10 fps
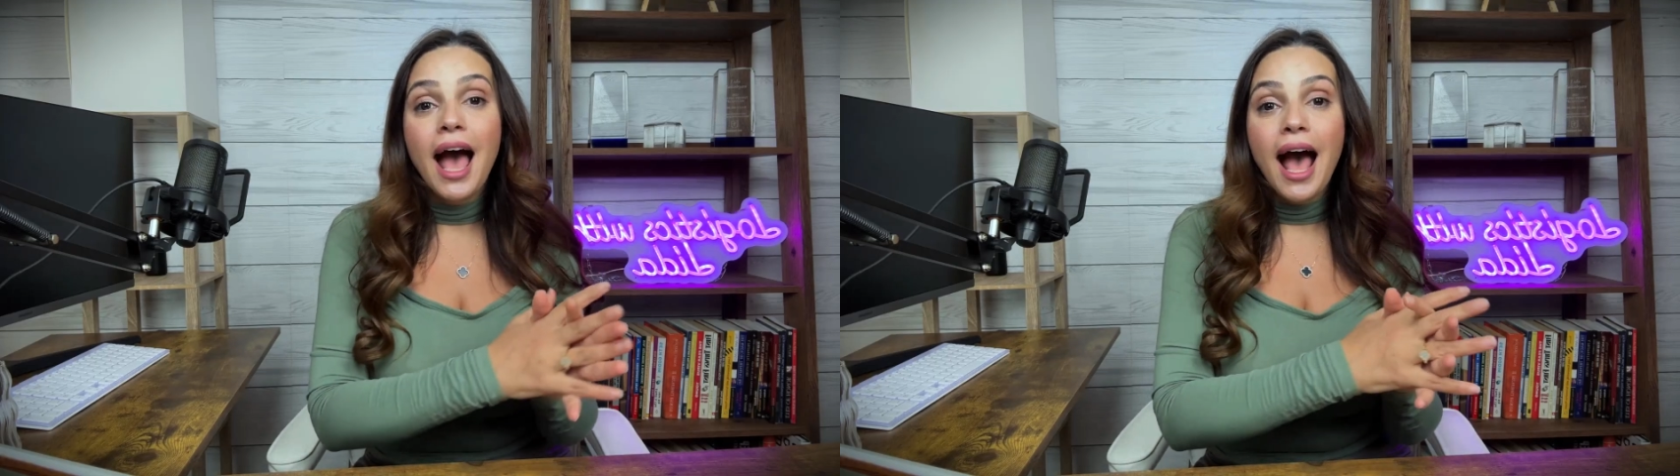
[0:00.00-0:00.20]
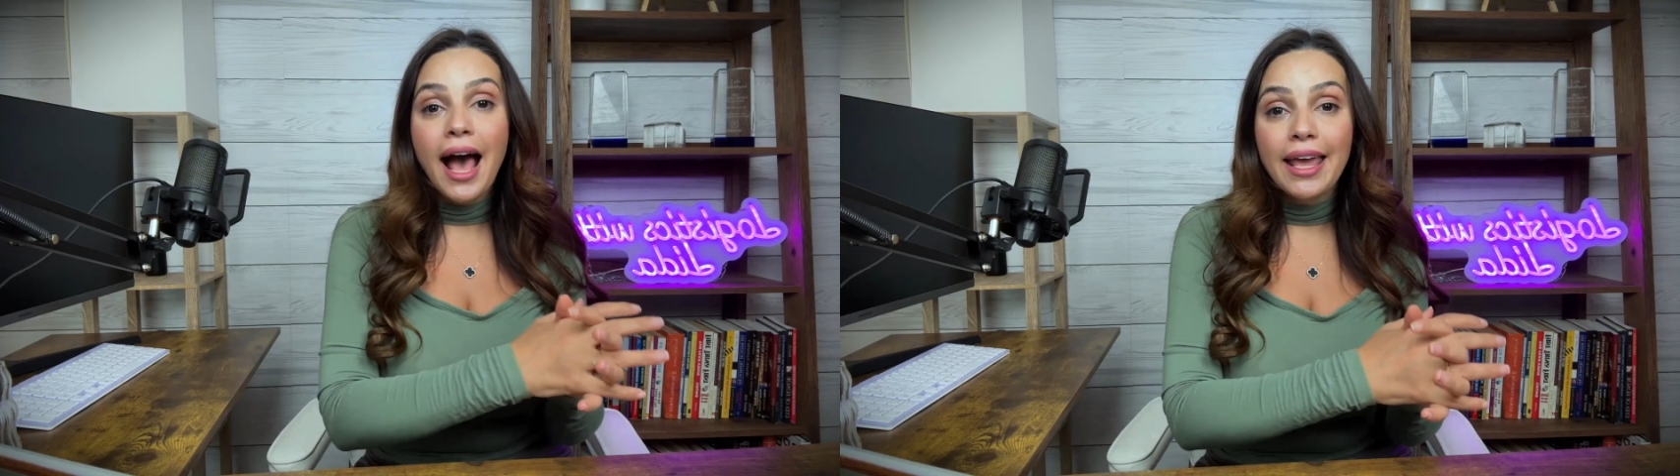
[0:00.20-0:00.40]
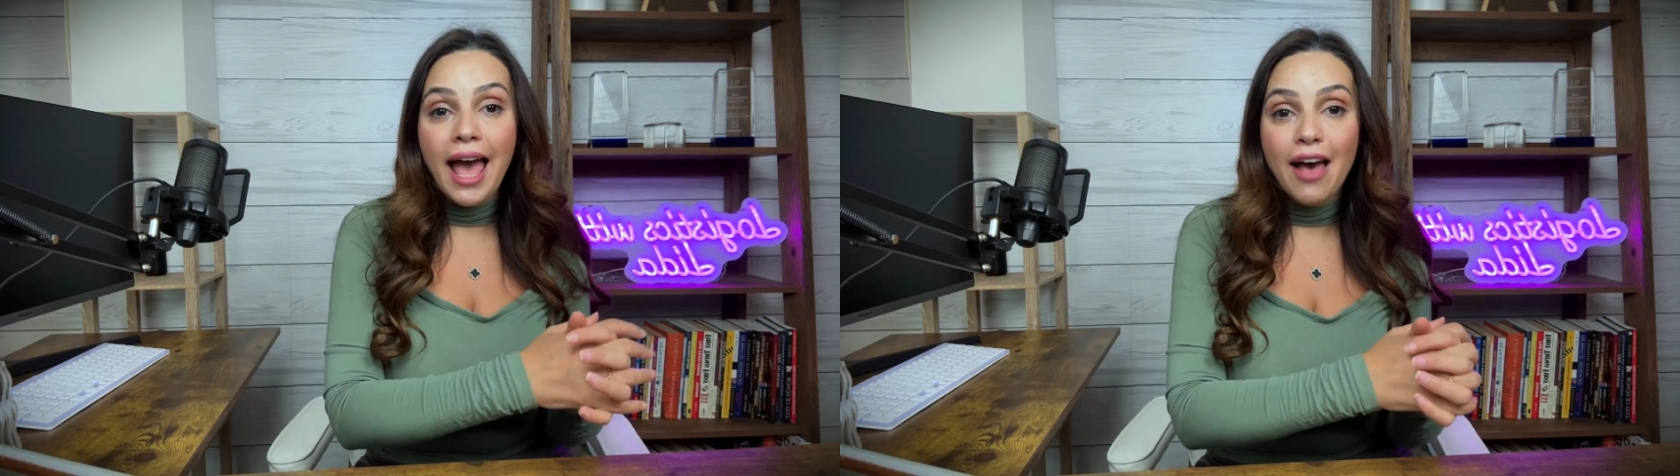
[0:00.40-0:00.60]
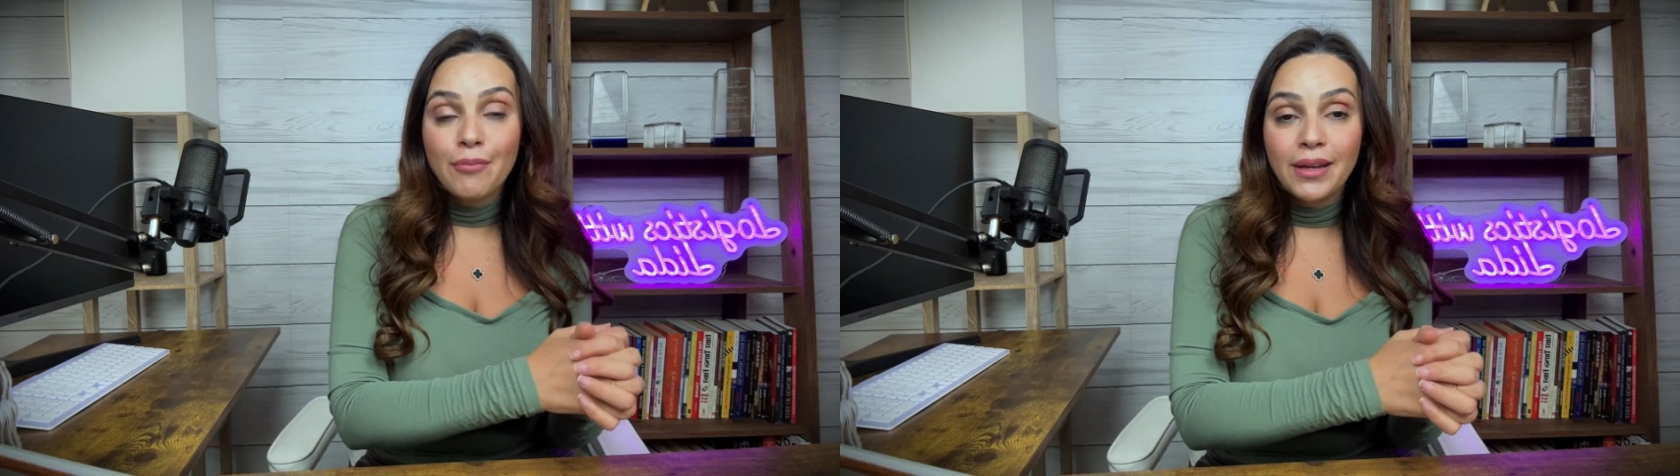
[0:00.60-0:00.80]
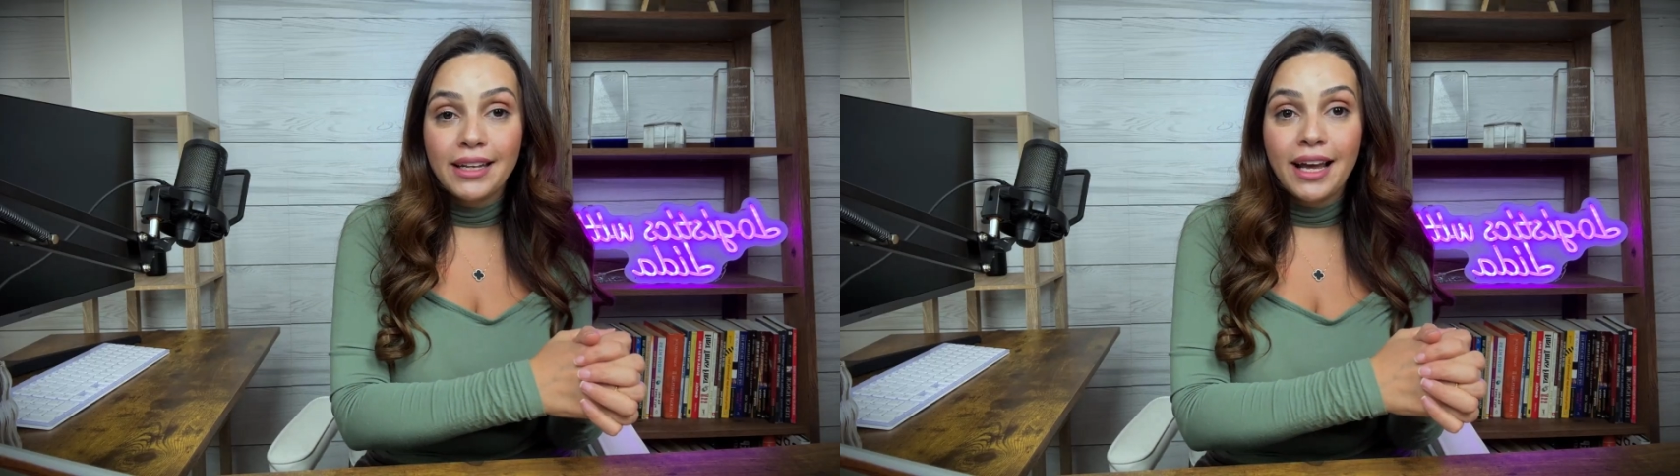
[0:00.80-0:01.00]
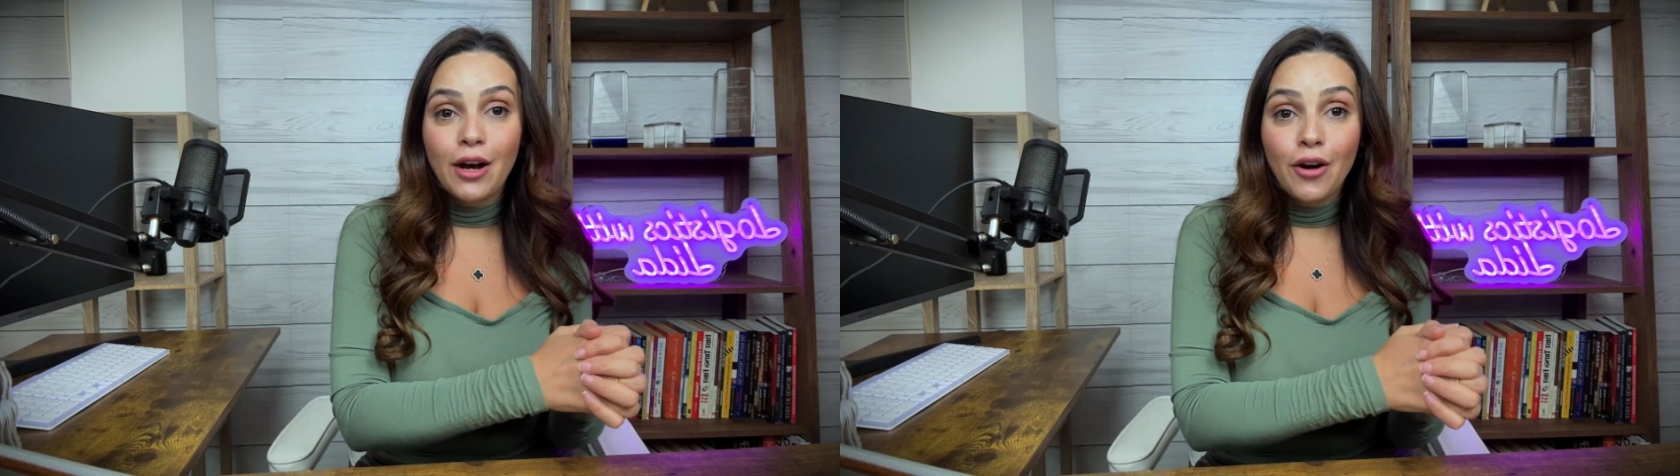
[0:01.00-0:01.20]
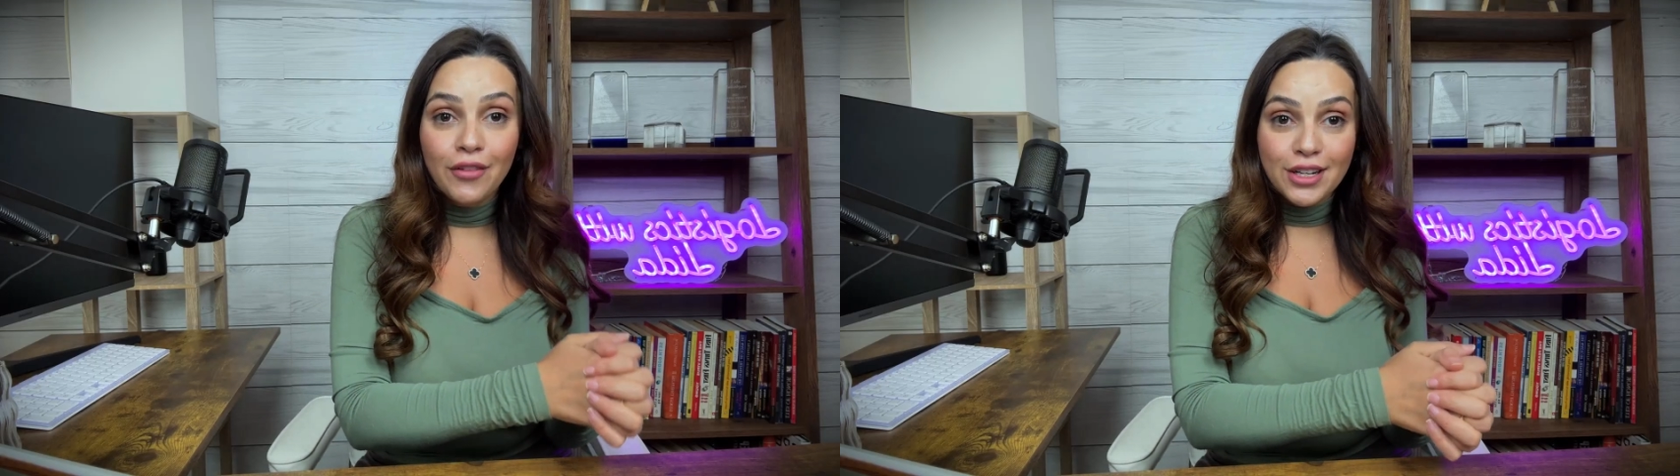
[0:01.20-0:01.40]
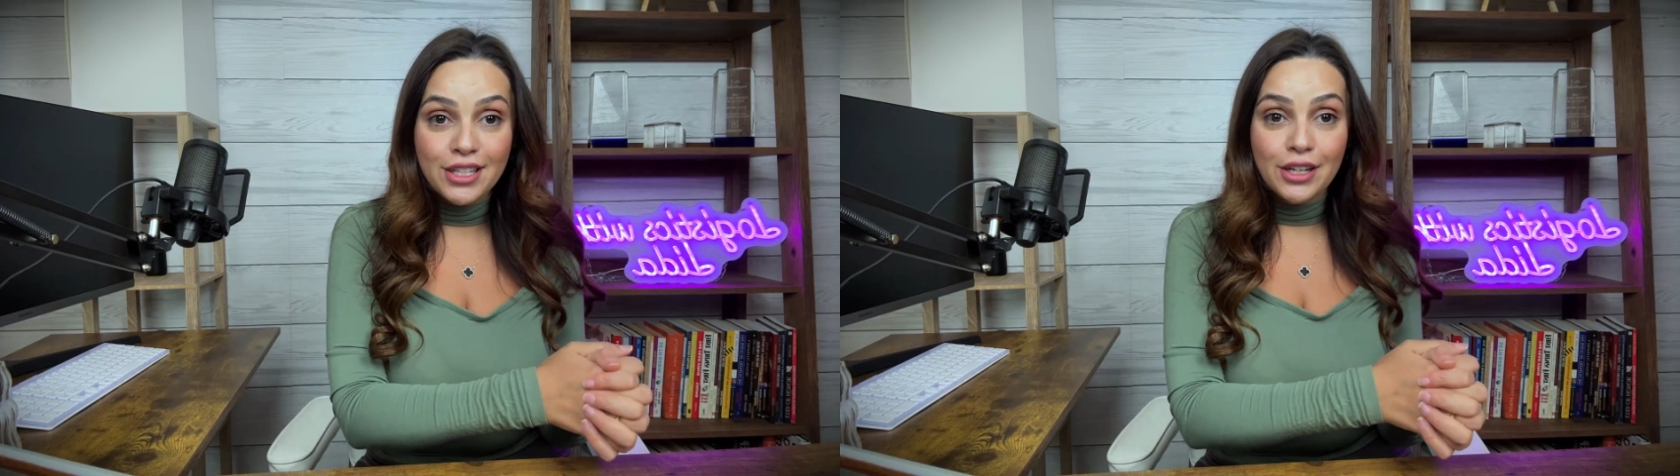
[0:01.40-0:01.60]
I have been an
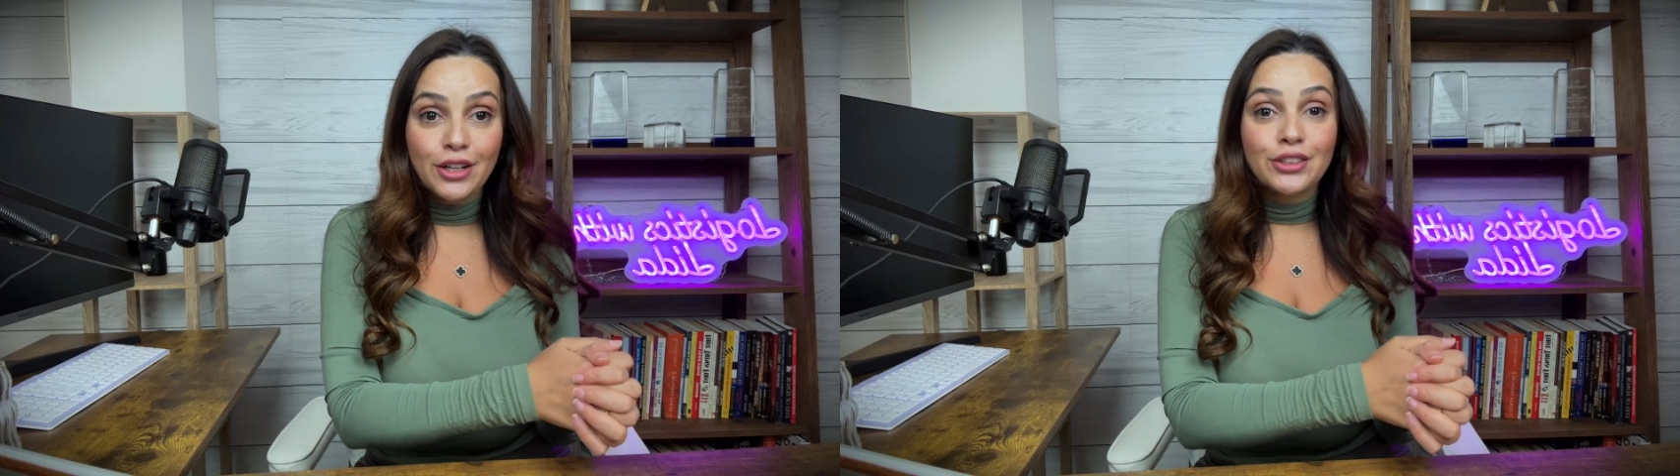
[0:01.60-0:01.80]
over-the-road